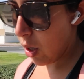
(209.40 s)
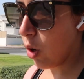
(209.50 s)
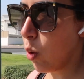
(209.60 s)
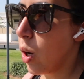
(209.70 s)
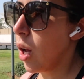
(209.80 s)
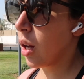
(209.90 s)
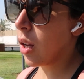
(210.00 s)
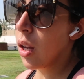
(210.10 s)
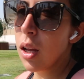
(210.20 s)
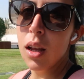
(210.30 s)
a lot of work
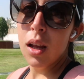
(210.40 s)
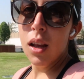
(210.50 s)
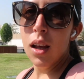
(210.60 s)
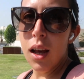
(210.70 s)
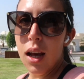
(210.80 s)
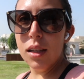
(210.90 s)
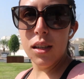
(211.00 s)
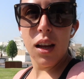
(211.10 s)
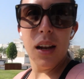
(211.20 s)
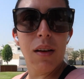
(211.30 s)
and
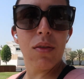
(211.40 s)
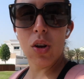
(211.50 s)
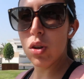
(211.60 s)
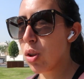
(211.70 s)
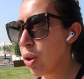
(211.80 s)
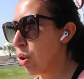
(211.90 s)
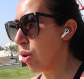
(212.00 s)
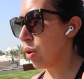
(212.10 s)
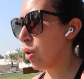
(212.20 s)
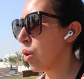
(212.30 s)
then i've got
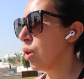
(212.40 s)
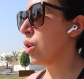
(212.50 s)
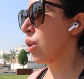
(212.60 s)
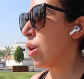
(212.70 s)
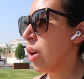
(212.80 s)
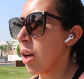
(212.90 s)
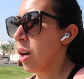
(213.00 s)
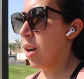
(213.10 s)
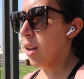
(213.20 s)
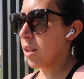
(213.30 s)
two
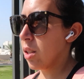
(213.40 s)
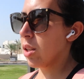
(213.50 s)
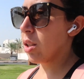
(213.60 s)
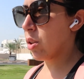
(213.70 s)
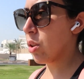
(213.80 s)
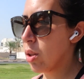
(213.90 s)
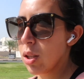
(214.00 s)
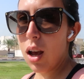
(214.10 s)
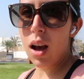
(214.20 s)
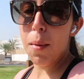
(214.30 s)
clients to
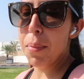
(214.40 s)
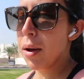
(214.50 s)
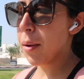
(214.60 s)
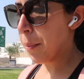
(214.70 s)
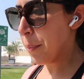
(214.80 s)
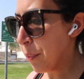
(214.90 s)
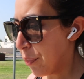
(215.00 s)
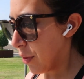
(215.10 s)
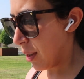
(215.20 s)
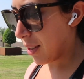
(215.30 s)
set up
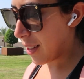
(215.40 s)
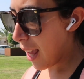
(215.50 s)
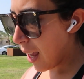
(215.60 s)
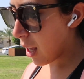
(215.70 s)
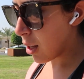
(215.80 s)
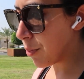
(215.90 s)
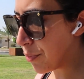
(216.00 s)
today